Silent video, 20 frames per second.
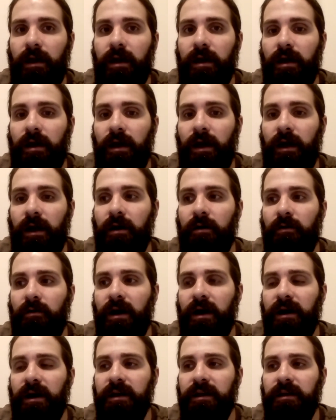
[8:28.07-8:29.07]
how
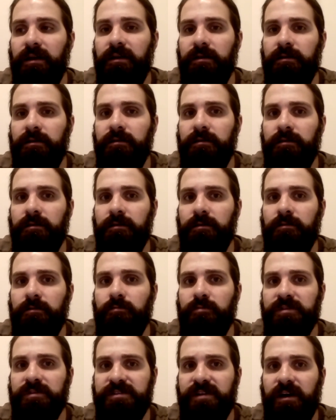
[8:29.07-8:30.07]
I
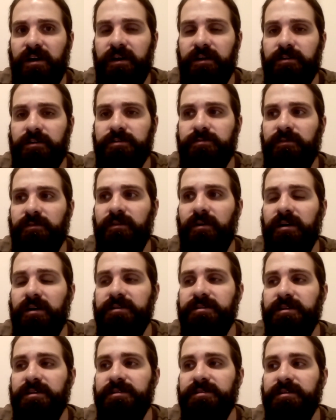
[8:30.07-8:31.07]
was diagnosed with
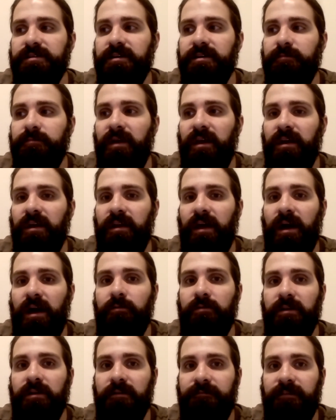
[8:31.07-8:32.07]
autism and how
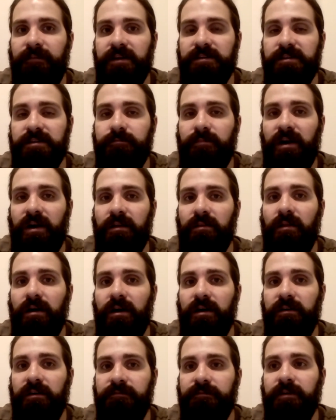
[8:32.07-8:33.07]
it affected my
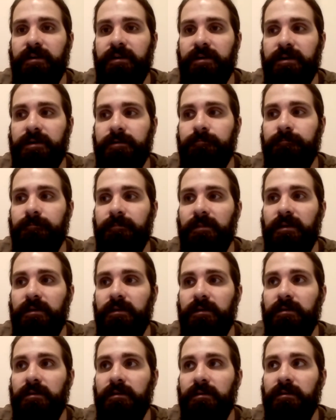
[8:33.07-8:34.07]
life.
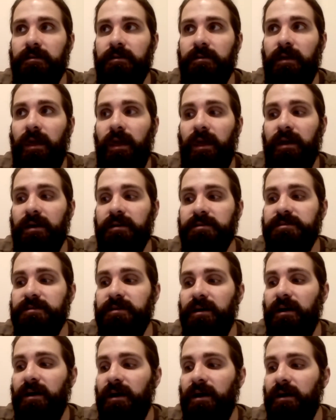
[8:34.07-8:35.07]
And
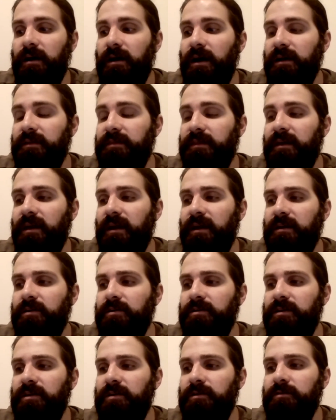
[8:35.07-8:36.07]
I think I
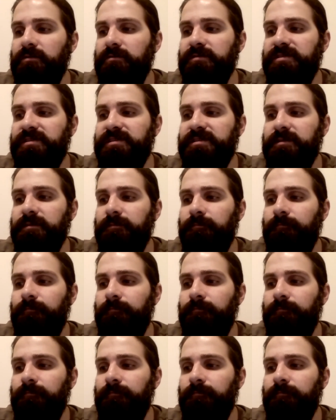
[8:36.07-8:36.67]
could use